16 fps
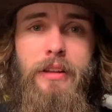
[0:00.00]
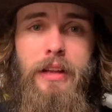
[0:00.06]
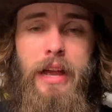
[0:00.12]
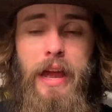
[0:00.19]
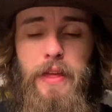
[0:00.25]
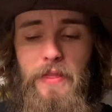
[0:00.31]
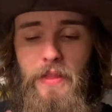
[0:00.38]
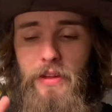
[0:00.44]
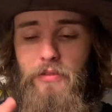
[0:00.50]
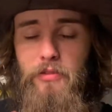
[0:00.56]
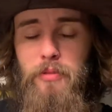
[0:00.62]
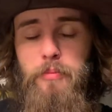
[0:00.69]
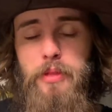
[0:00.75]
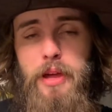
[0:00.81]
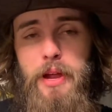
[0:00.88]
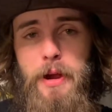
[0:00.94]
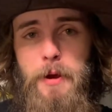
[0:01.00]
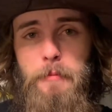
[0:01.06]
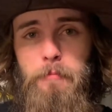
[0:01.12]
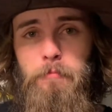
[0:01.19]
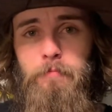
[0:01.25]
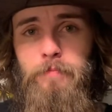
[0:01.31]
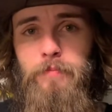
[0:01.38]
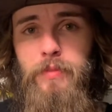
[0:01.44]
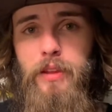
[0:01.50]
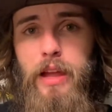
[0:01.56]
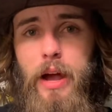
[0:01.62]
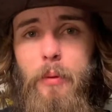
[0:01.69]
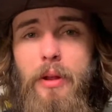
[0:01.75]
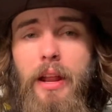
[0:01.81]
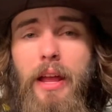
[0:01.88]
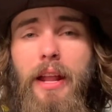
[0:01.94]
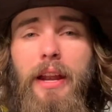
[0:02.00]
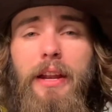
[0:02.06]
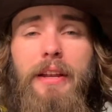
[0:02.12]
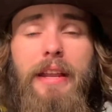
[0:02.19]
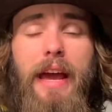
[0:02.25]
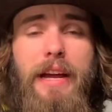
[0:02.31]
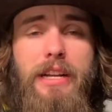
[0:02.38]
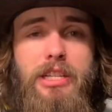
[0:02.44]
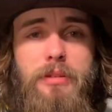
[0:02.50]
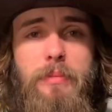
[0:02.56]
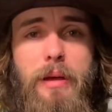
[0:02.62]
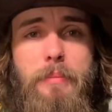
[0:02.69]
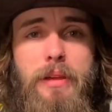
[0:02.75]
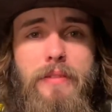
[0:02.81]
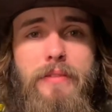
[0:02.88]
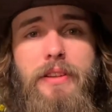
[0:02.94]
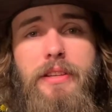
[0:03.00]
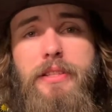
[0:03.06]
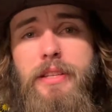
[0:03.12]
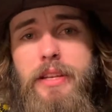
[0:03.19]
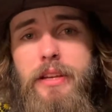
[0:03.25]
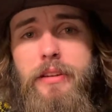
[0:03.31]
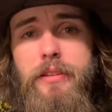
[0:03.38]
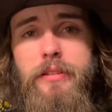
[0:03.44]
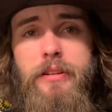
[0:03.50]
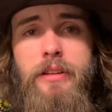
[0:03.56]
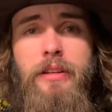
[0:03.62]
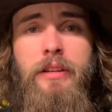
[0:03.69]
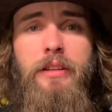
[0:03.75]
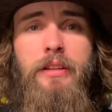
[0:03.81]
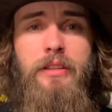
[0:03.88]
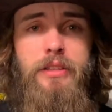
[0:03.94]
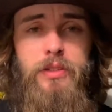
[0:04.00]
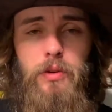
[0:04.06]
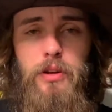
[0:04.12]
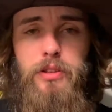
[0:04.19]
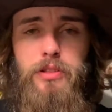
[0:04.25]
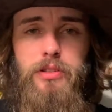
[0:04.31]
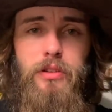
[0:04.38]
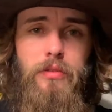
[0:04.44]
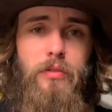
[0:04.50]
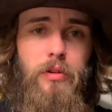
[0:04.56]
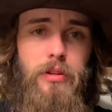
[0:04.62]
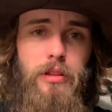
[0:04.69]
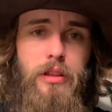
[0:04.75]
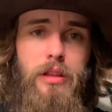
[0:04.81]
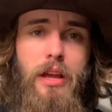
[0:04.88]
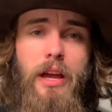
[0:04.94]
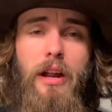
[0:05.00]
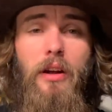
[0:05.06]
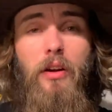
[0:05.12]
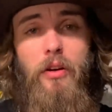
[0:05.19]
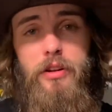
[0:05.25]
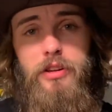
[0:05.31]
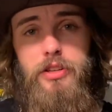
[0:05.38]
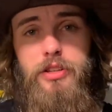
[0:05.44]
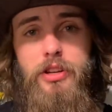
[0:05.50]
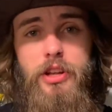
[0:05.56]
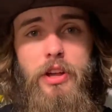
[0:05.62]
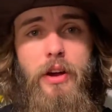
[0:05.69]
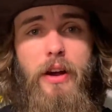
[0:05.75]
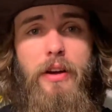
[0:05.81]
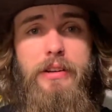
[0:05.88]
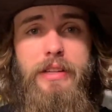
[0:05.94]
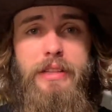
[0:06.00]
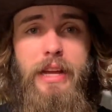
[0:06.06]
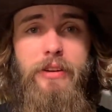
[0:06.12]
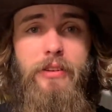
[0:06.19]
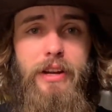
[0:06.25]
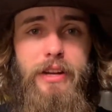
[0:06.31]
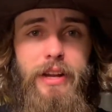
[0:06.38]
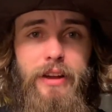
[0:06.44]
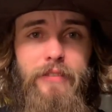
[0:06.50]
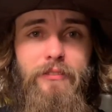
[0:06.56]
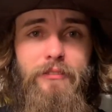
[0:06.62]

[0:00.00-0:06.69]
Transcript: And then from there, I went ahead and attached my PVC, so on and so forth. And I'll go ahead and show you how I did that right now.